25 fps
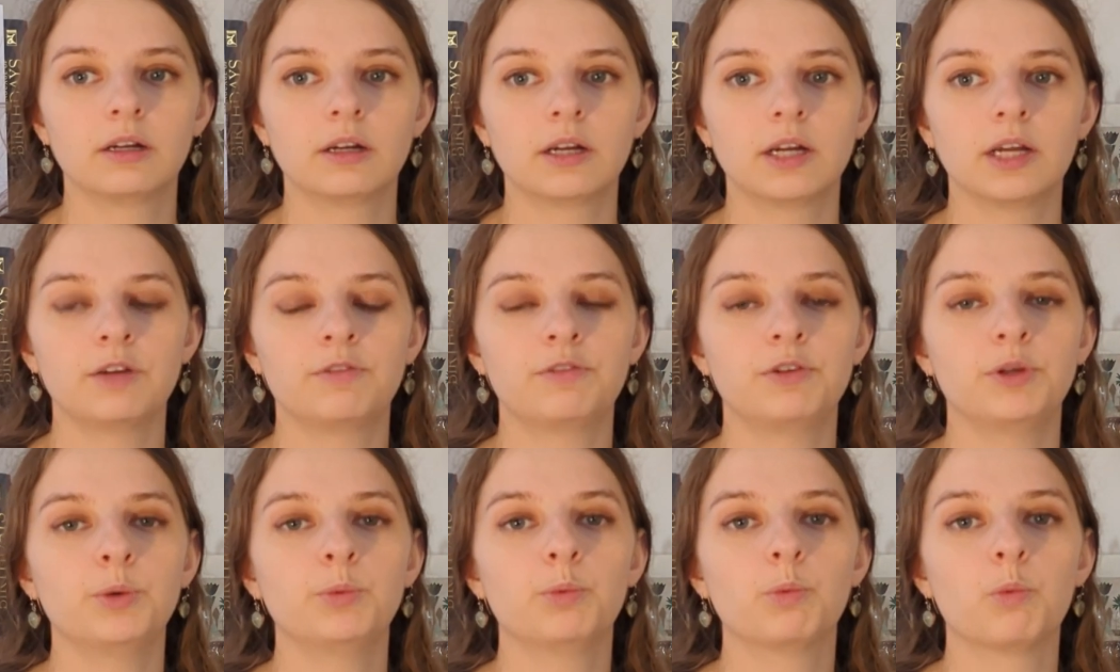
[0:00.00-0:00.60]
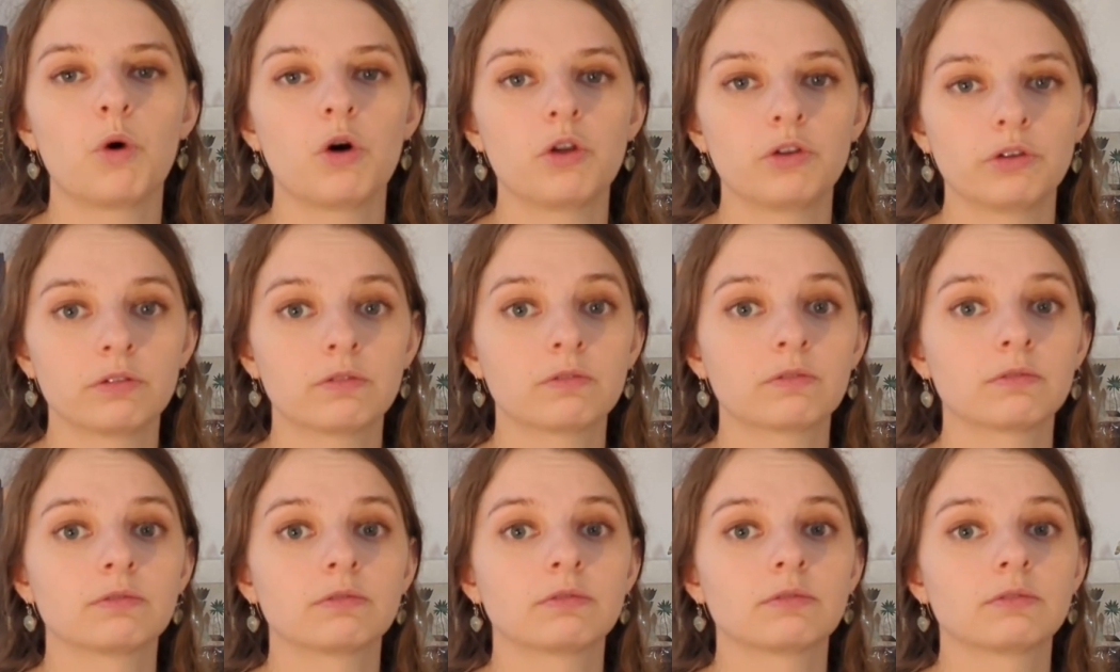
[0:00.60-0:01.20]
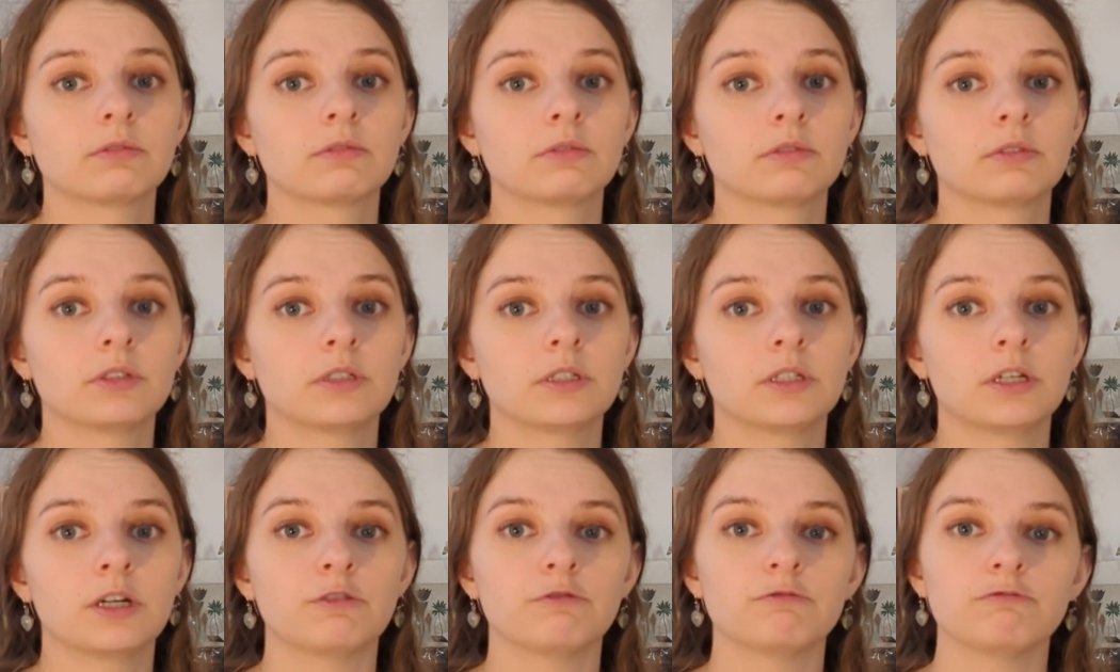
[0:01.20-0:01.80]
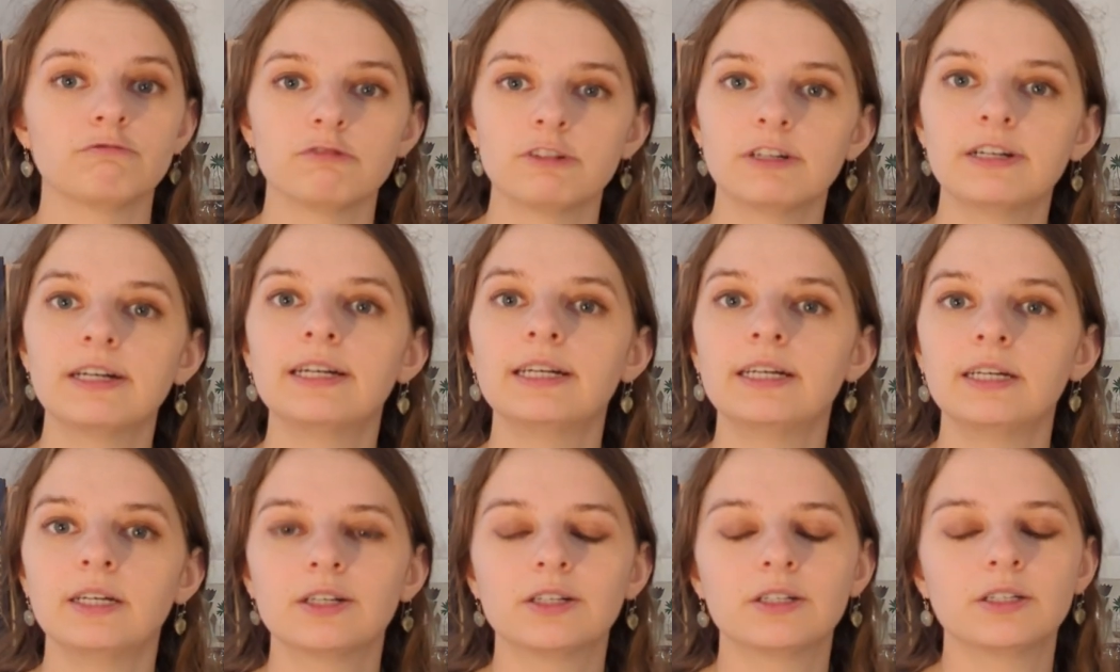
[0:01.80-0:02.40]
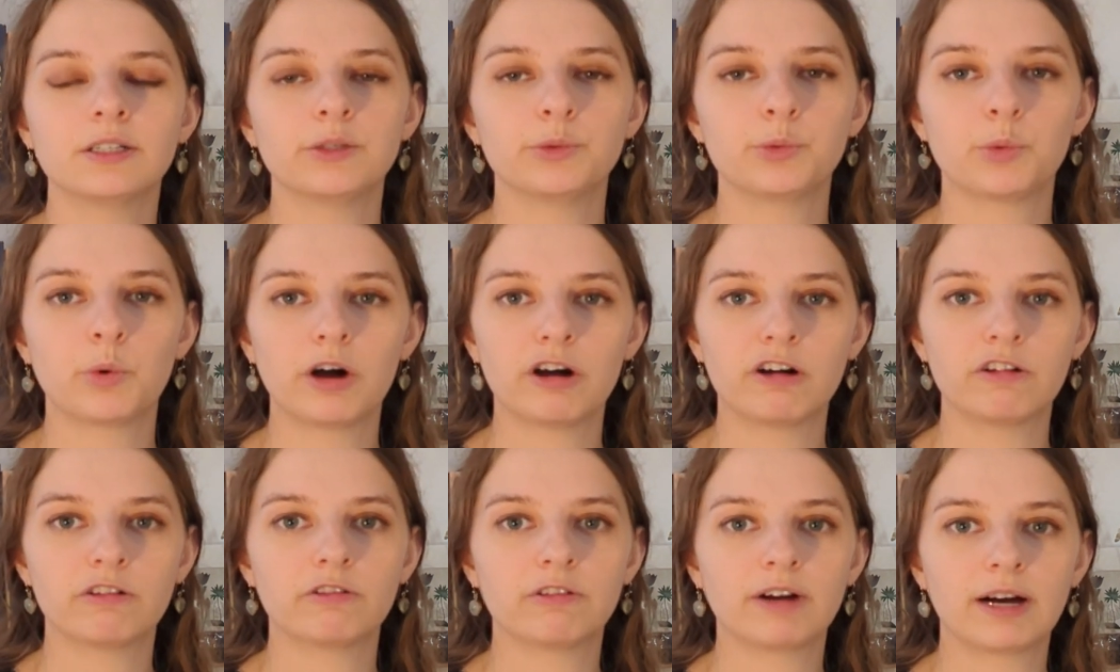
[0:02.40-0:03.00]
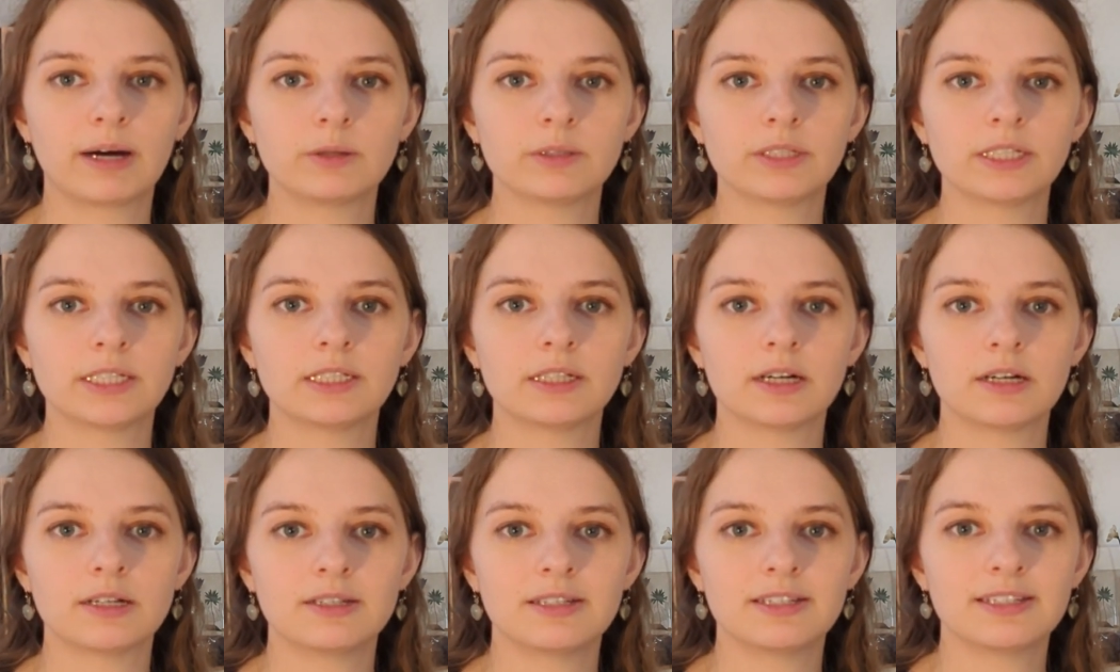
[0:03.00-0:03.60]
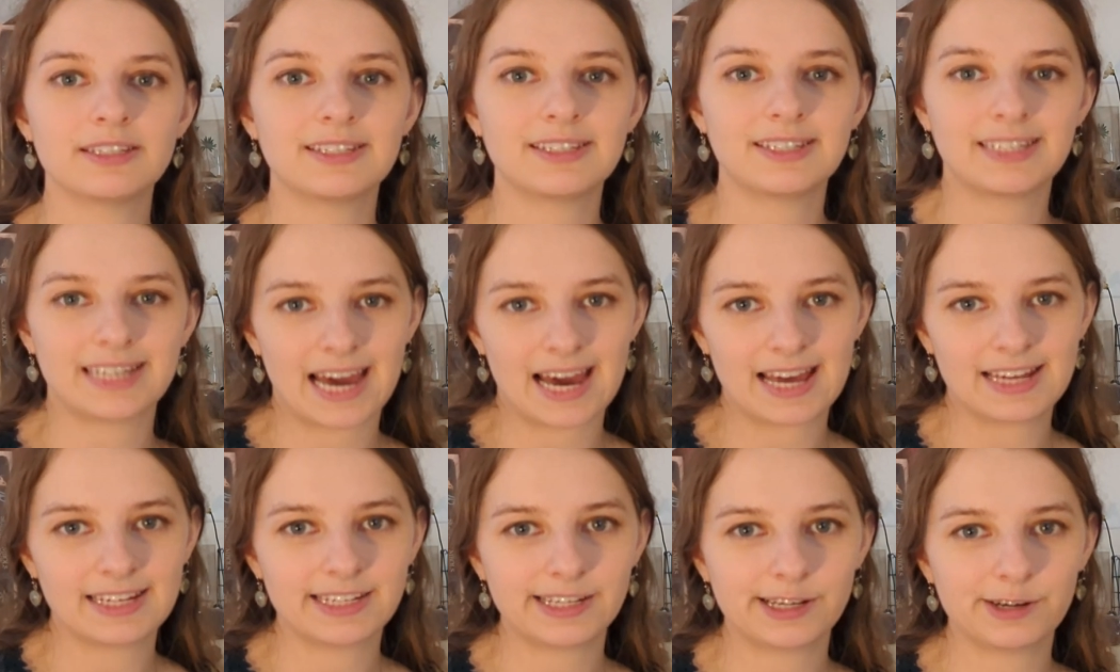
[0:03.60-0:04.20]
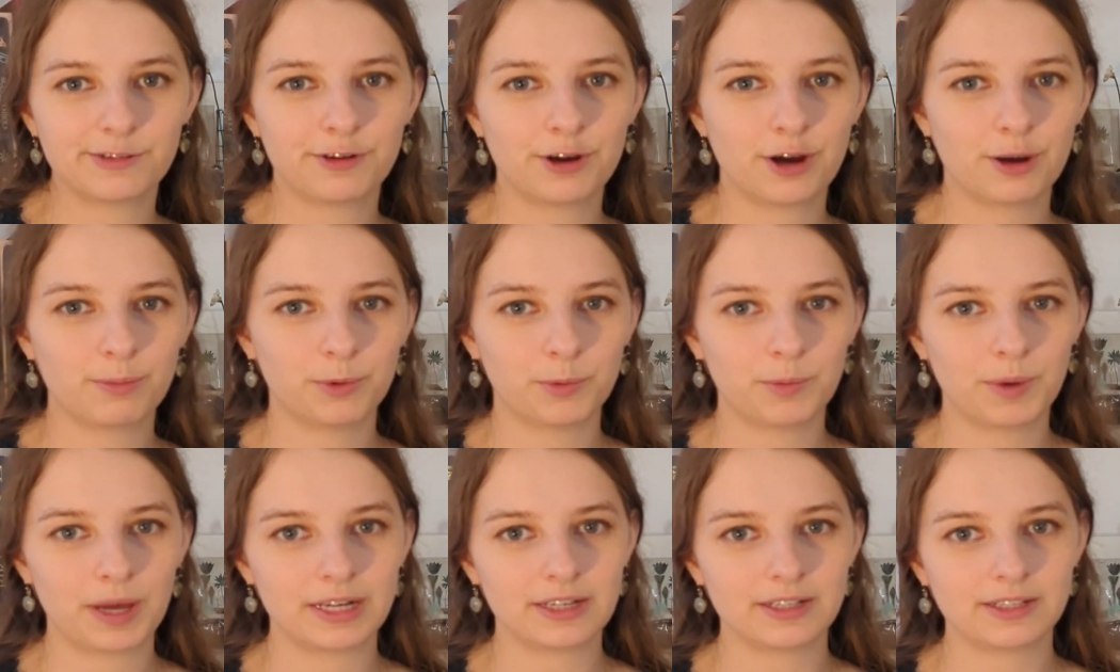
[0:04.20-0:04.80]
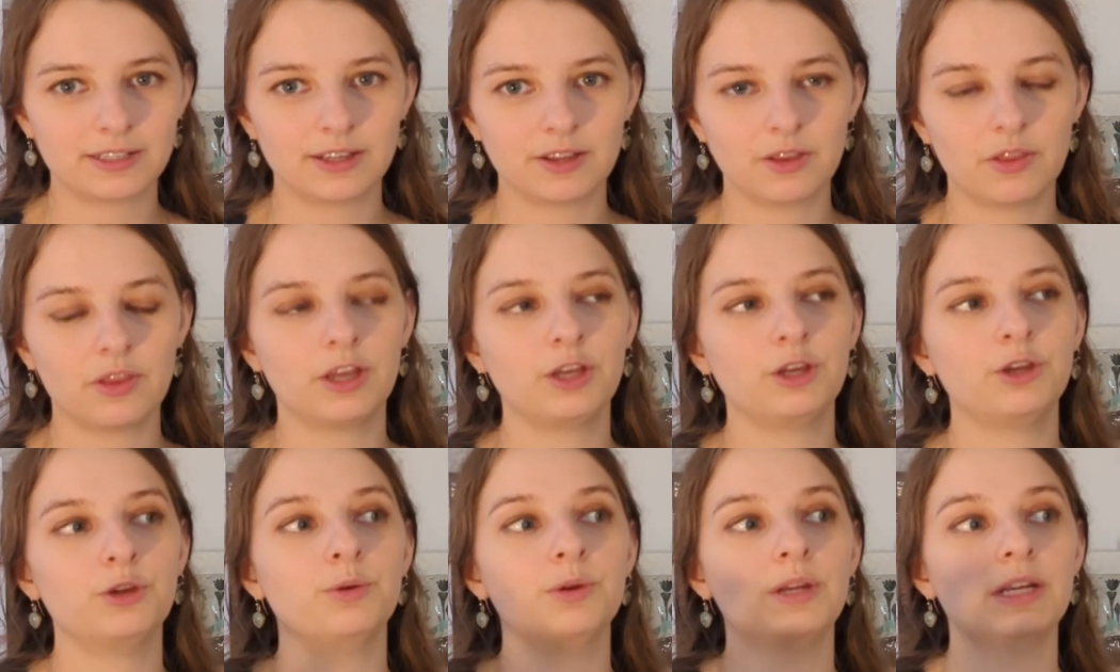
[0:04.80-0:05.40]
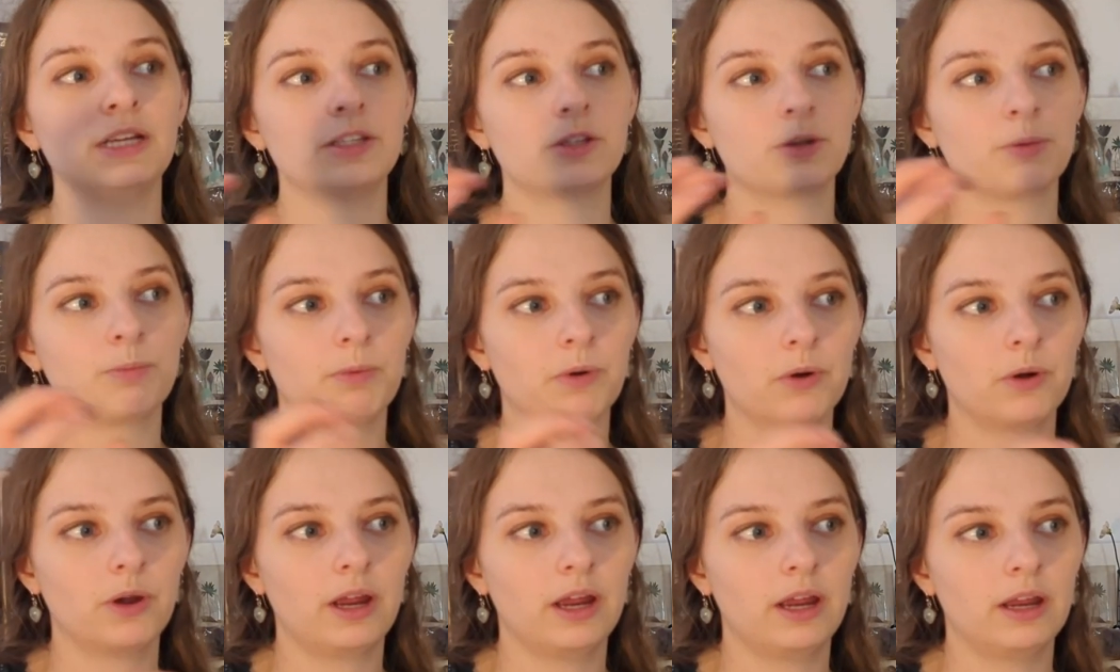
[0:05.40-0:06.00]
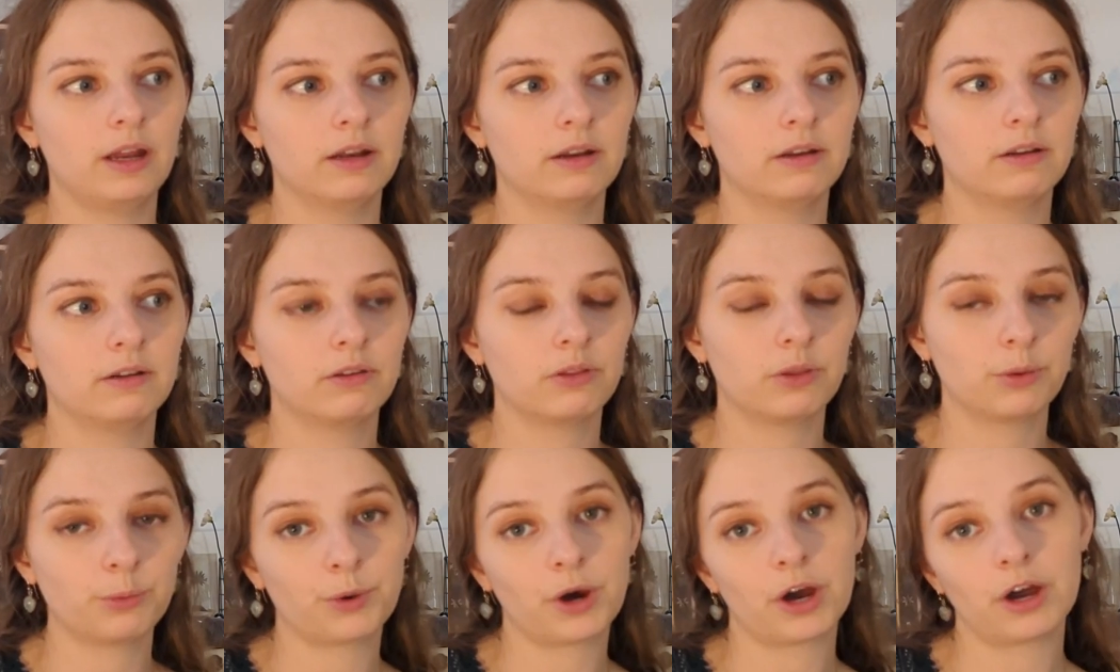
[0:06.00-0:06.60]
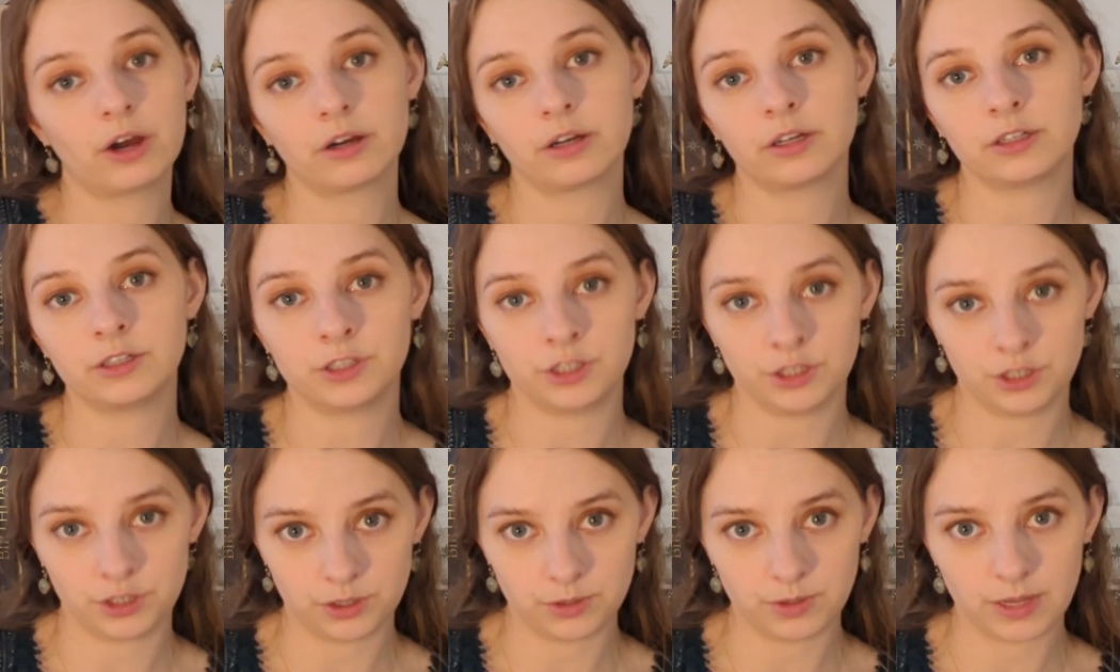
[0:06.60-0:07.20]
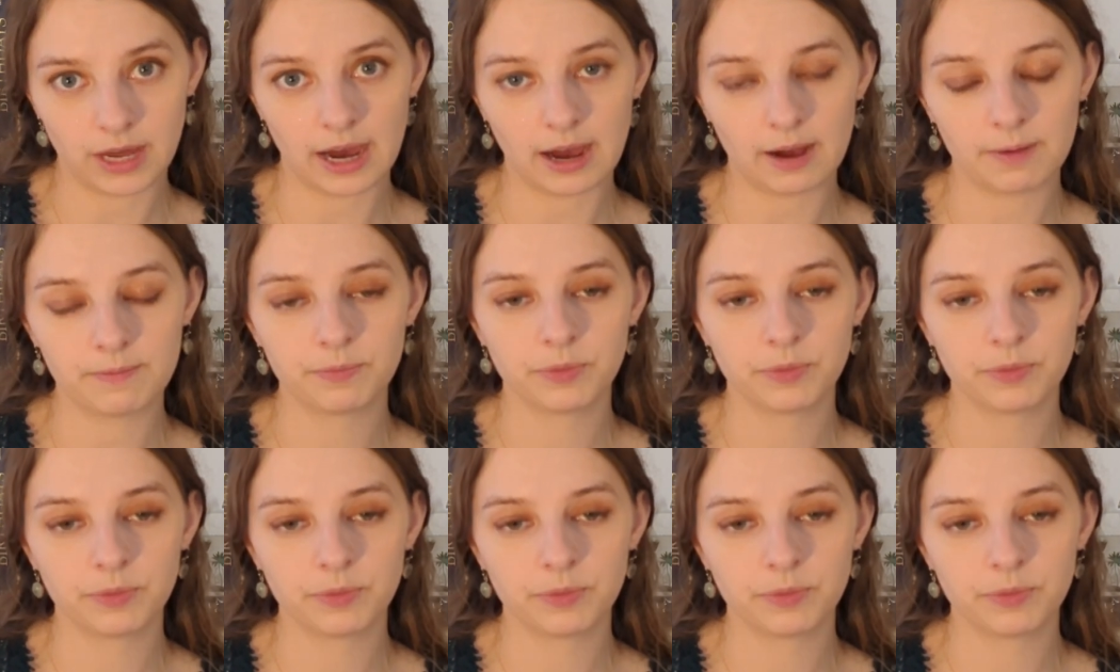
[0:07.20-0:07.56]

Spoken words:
If you want a really good, well-rounded understanding of herbal medicine, then you need to put in the work to do that.